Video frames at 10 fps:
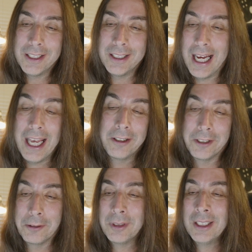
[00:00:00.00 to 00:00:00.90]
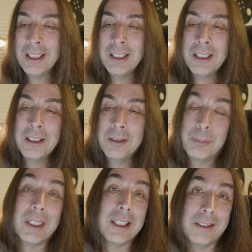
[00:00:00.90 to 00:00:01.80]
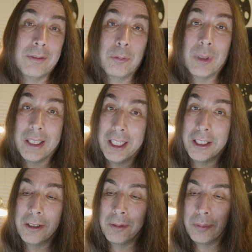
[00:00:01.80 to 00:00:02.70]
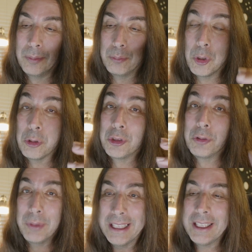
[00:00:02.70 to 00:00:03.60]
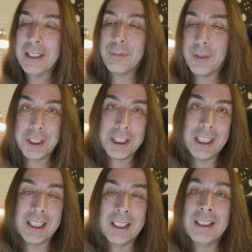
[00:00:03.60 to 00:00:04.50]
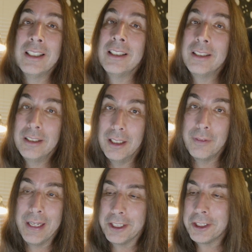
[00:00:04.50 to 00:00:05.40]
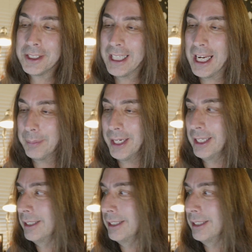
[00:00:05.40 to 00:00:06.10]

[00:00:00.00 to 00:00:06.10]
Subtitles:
I don't know, but with their most recent version of Enter Sandman.